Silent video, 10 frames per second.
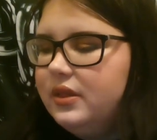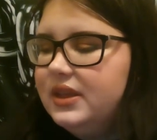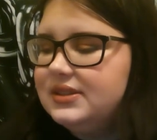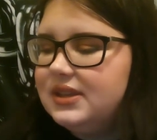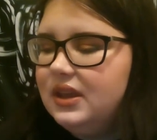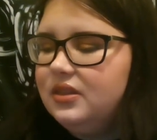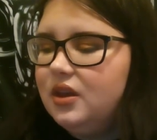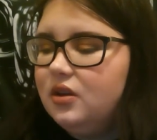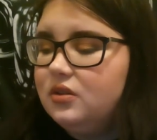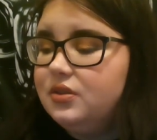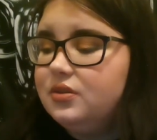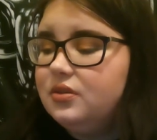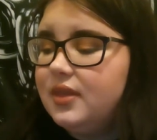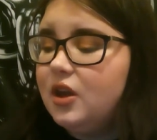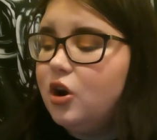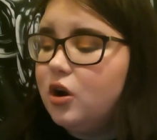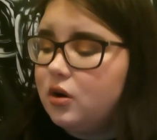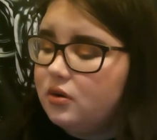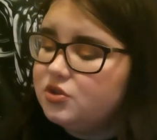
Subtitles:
they say they are